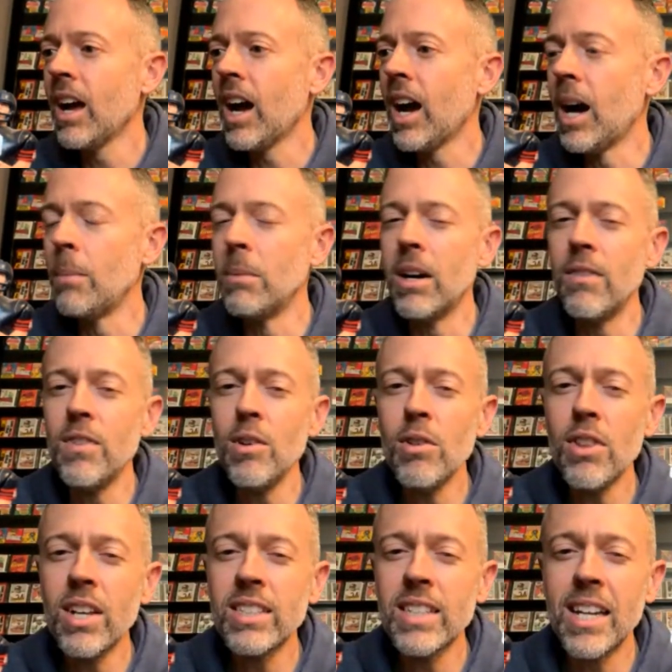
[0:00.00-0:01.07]
A
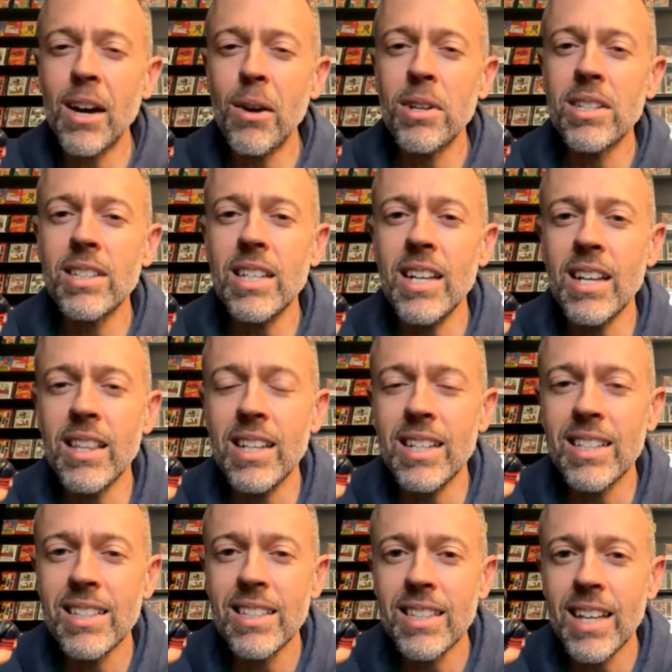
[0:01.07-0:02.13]
few of the things I noticed seeing
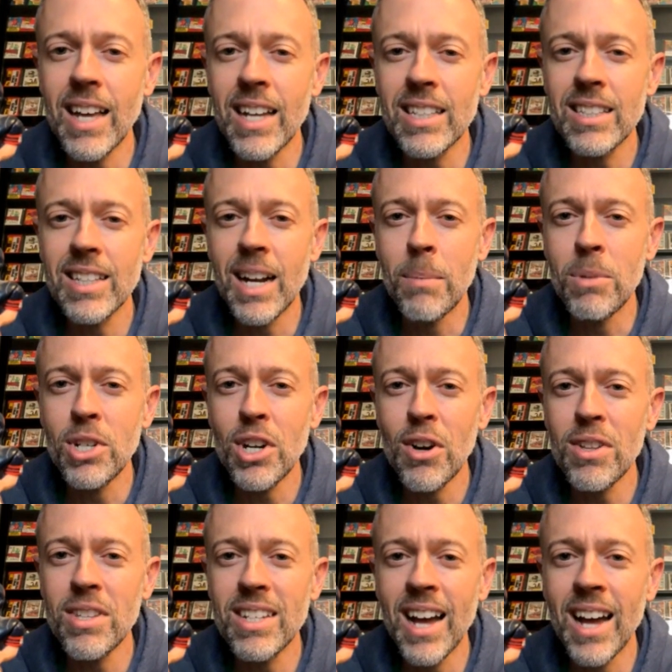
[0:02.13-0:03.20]
these sets, and I'm
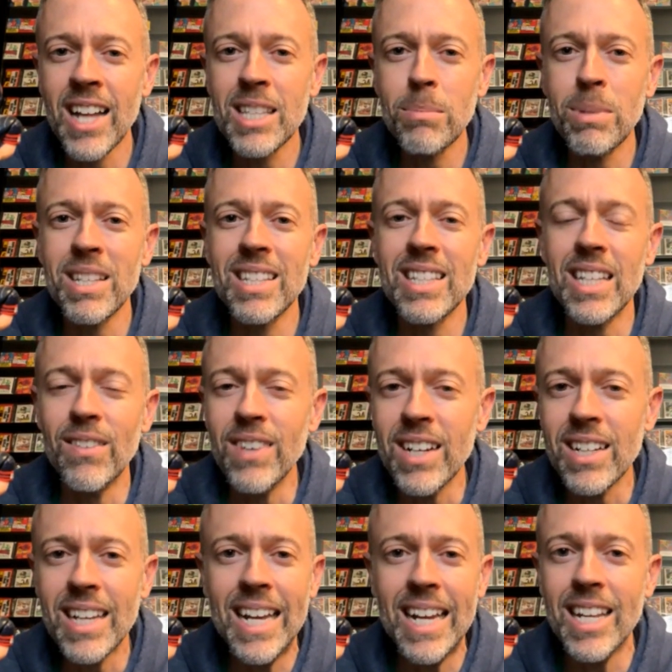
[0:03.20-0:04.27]
sure it's not
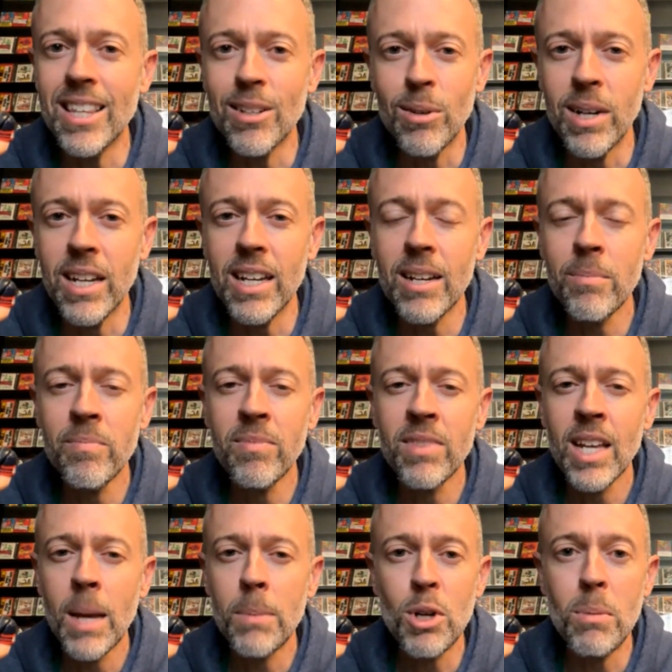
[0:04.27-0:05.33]
specific to 83.
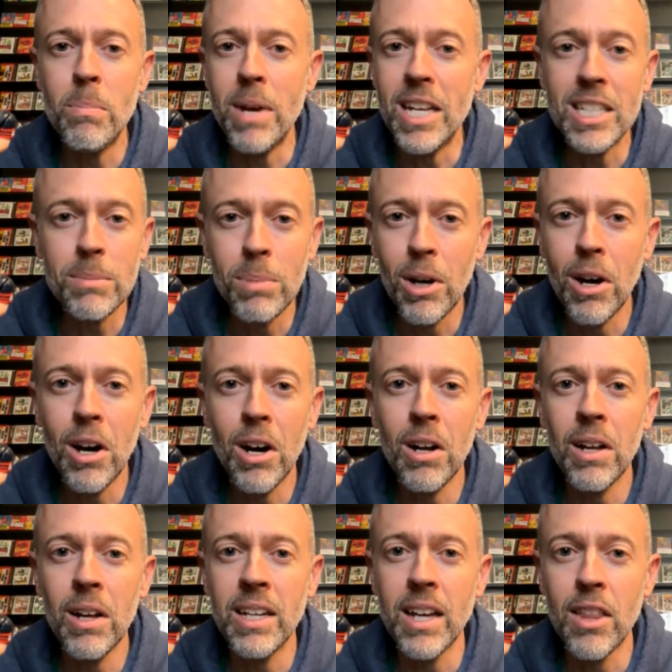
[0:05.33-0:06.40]
I'm sure
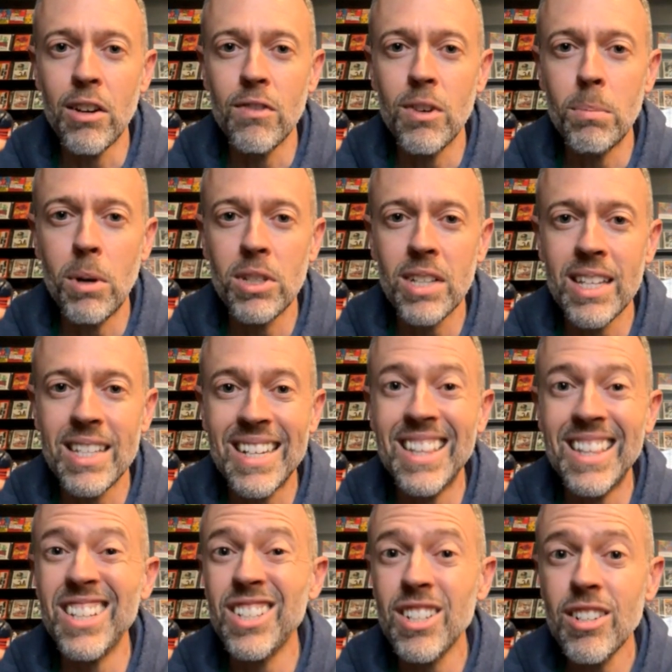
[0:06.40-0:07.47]
baseball and other football sets
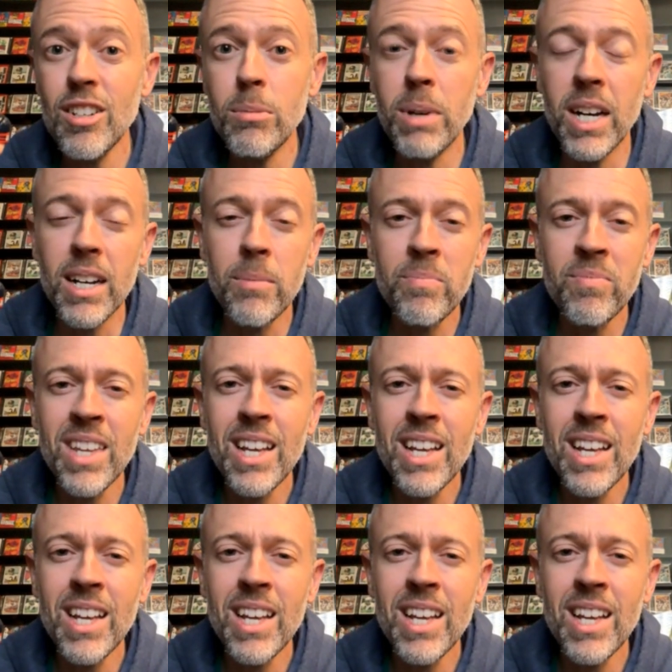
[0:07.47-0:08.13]
did this too, but